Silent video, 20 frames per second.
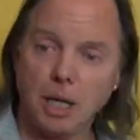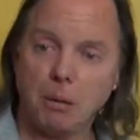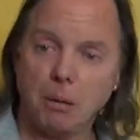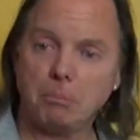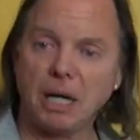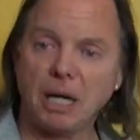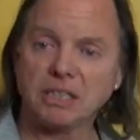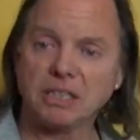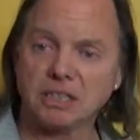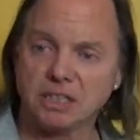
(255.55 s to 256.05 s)

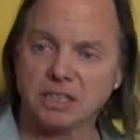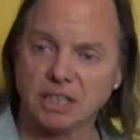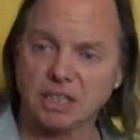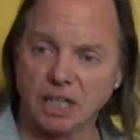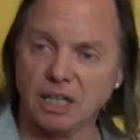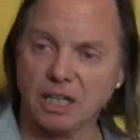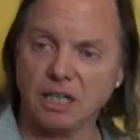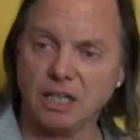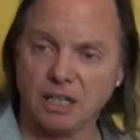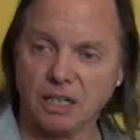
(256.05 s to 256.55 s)

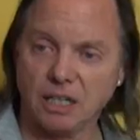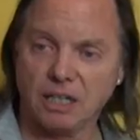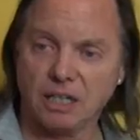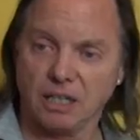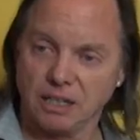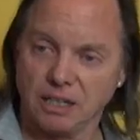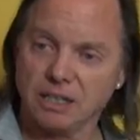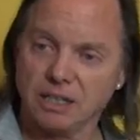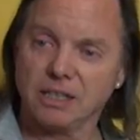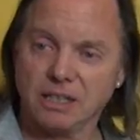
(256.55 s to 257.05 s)
Pancha,
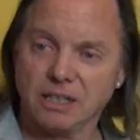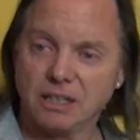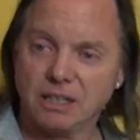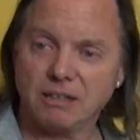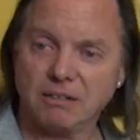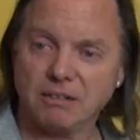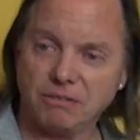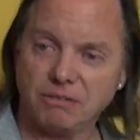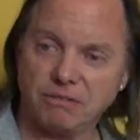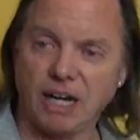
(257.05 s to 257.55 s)

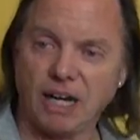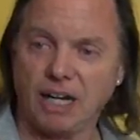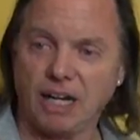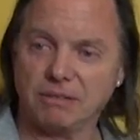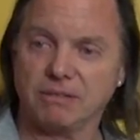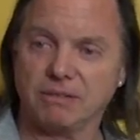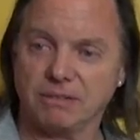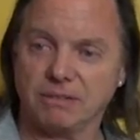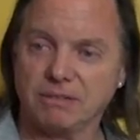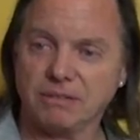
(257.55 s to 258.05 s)
5,
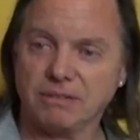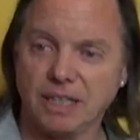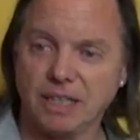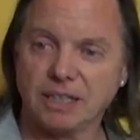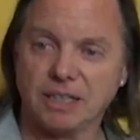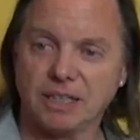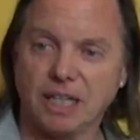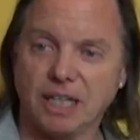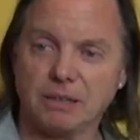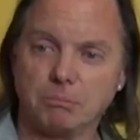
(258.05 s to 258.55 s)

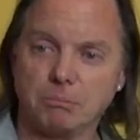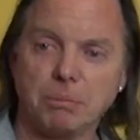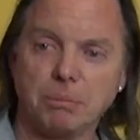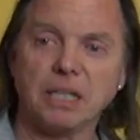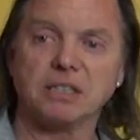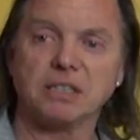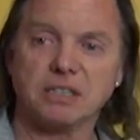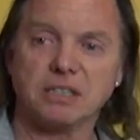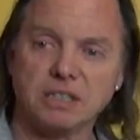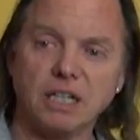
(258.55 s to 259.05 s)
like that,
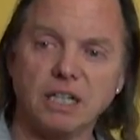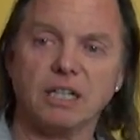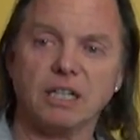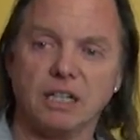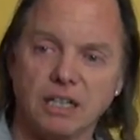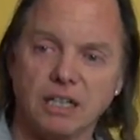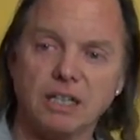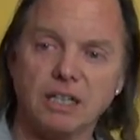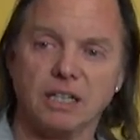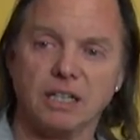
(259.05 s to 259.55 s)
Pancha.
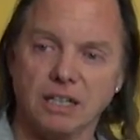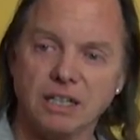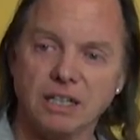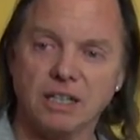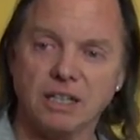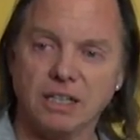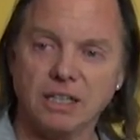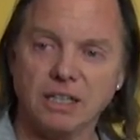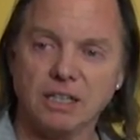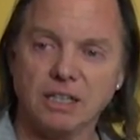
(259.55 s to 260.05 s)

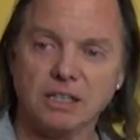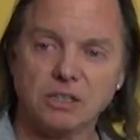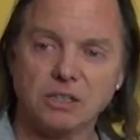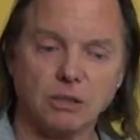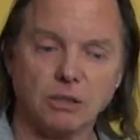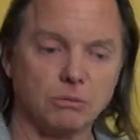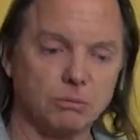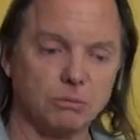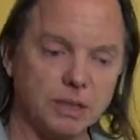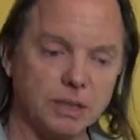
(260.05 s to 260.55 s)
So
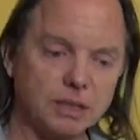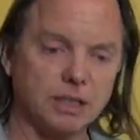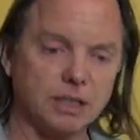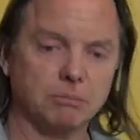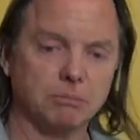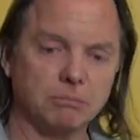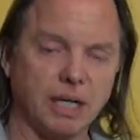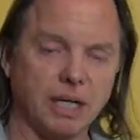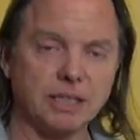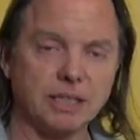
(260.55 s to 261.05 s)
really,
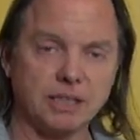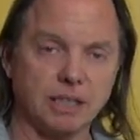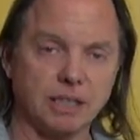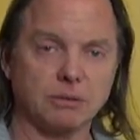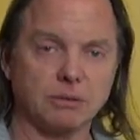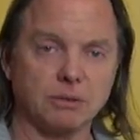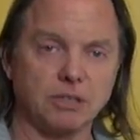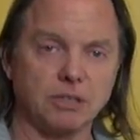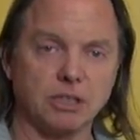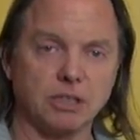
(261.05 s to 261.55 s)
my
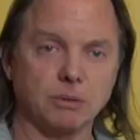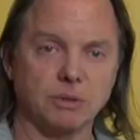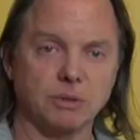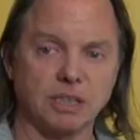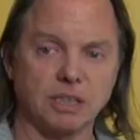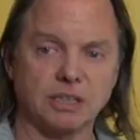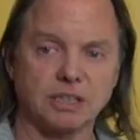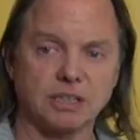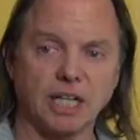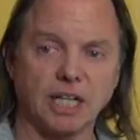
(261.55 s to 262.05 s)
Sanskrit teacher was
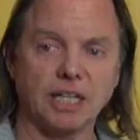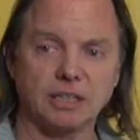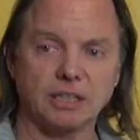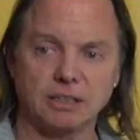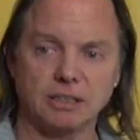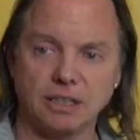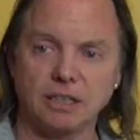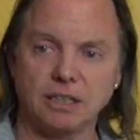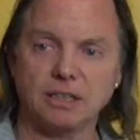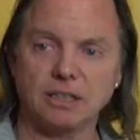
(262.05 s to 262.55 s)
excited
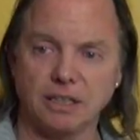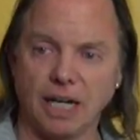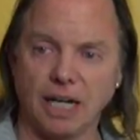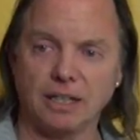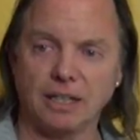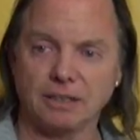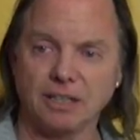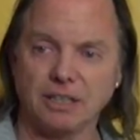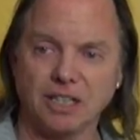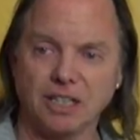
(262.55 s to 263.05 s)
to hear that,
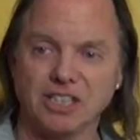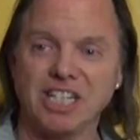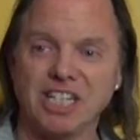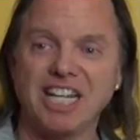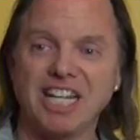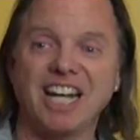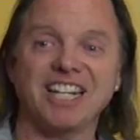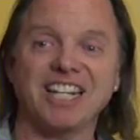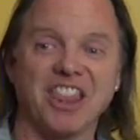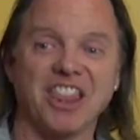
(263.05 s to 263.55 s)
because he
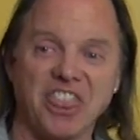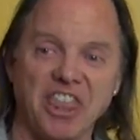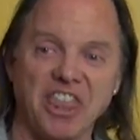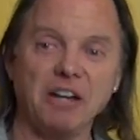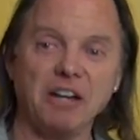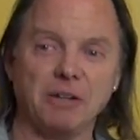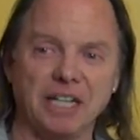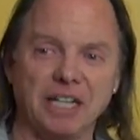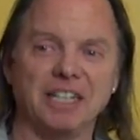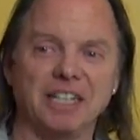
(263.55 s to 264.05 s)
had a
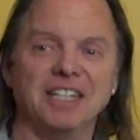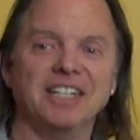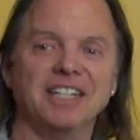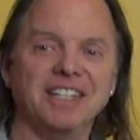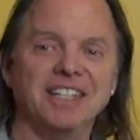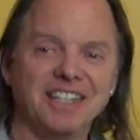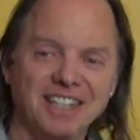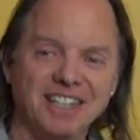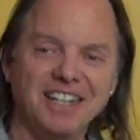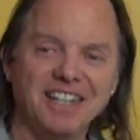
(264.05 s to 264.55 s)
theory
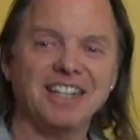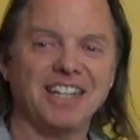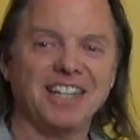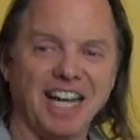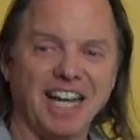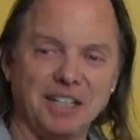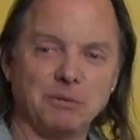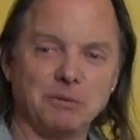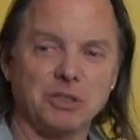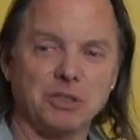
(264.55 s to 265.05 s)

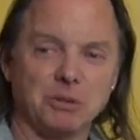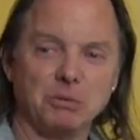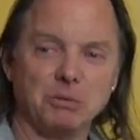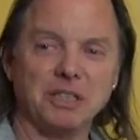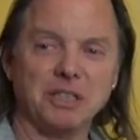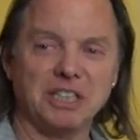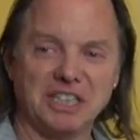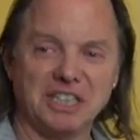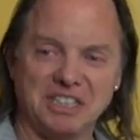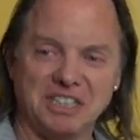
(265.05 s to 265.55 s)
that it was
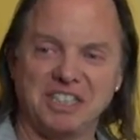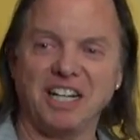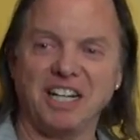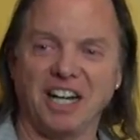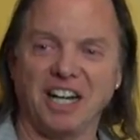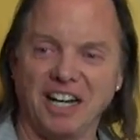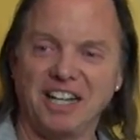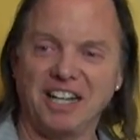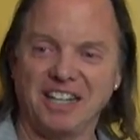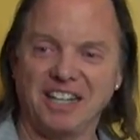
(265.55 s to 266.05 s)
really
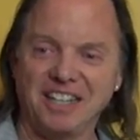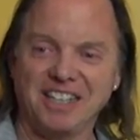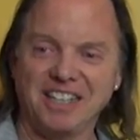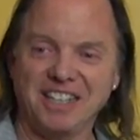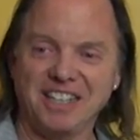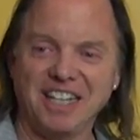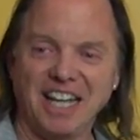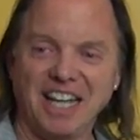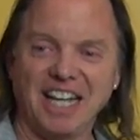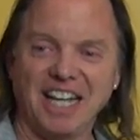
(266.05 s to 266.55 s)
za
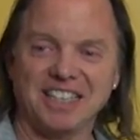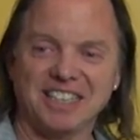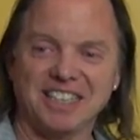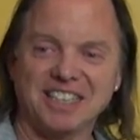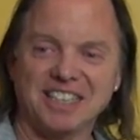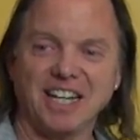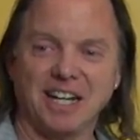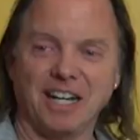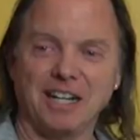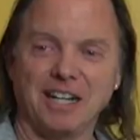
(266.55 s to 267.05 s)
and
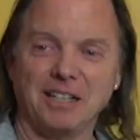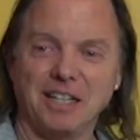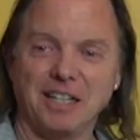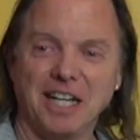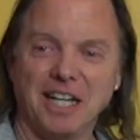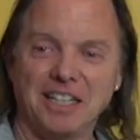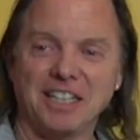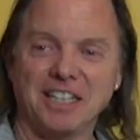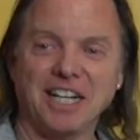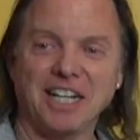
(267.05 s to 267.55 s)
sa,
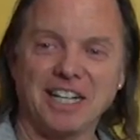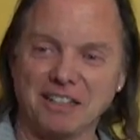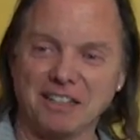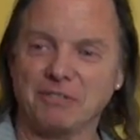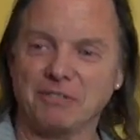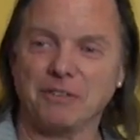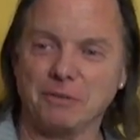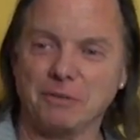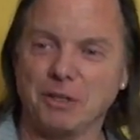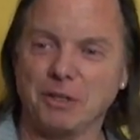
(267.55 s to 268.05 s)
and then I
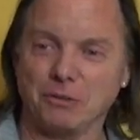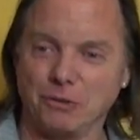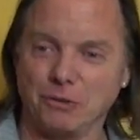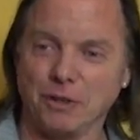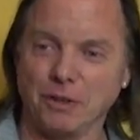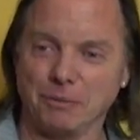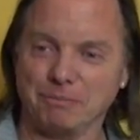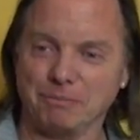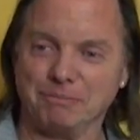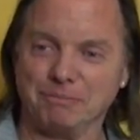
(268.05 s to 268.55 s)
confirmed it for
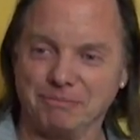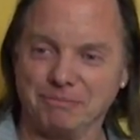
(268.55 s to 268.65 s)
him.